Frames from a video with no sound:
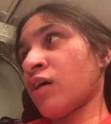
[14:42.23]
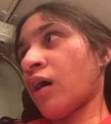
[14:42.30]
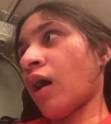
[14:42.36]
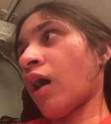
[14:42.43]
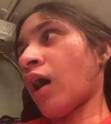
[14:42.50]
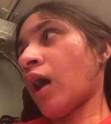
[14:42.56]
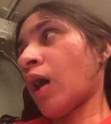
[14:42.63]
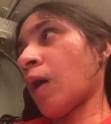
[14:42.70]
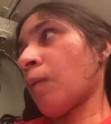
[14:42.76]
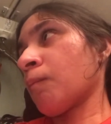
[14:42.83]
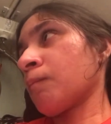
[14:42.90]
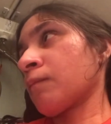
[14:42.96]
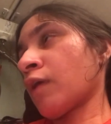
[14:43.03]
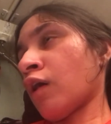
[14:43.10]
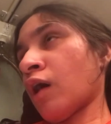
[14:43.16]

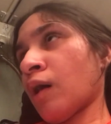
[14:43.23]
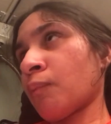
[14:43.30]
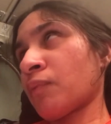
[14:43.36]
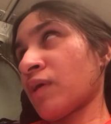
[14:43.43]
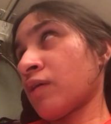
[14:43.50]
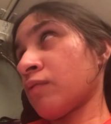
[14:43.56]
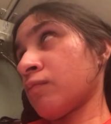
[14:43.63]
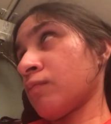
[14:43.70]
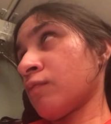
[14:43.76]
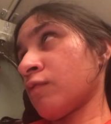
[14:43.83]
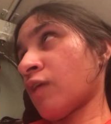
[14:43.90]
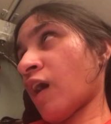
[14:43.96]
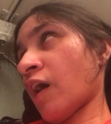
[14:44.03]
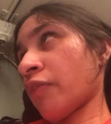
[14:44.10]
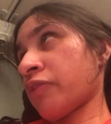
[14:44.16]
up in
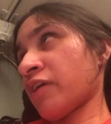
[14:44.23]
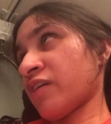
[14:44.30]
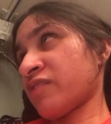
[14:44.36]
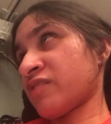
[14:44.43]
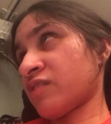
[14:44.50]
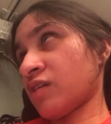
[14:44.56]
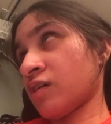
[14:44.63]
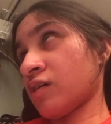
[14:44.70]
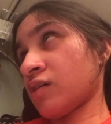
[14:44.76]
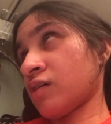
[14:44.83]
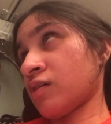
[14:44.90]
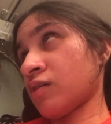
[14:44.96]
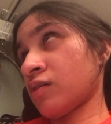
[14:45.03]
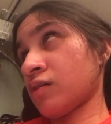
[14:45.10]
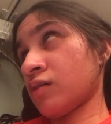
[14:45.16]

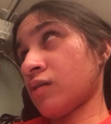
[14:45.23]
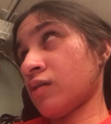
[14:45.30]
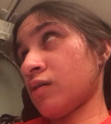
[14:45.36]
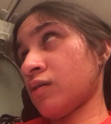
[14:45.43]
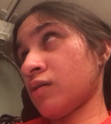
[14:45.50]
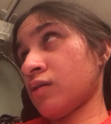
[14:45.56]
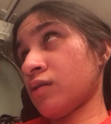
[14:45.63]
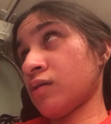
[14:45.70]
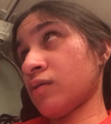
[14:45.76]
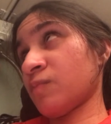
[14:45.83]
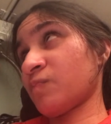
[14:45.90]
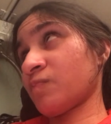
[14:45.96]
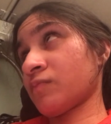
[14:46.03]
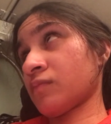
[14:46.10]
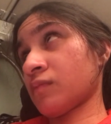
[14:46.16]
Rochester,
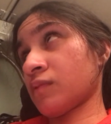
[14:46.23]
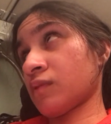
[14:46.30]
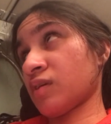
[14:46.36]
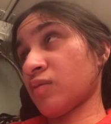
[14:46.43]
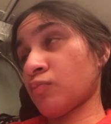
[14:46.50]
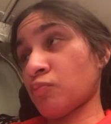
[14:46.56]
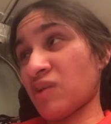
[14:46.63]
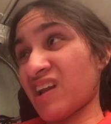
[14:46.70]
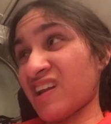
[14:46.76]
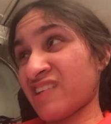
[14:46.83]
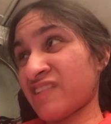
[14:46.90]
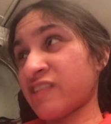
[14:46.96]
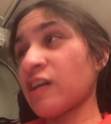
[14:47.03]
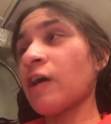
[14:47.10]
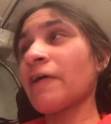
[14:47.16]

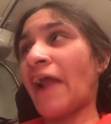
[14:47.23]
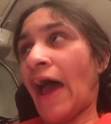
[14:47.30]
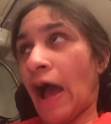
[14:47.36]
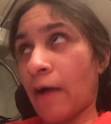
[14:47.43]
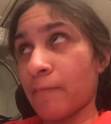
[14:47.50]
Minnesota.